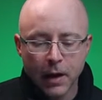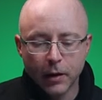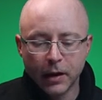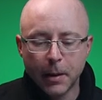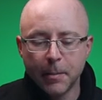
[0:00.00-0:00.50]

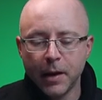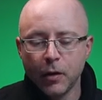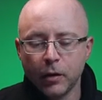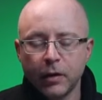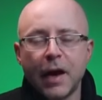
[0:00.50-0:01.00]
Now, there are many
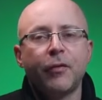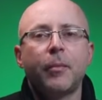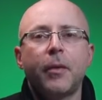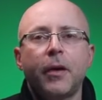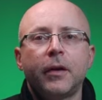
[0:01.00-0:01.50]
other
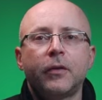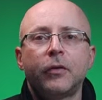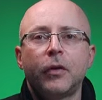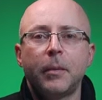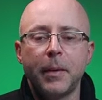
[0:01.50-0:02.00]
aftermarket
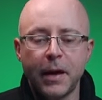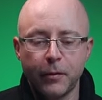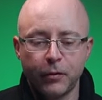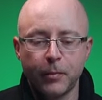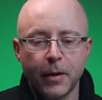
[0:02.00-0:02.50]
Sony
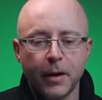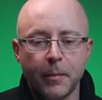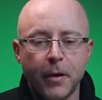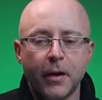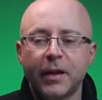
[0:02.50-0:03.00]
batteries to buy in the
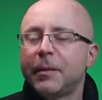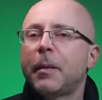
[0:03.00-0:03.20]
market there,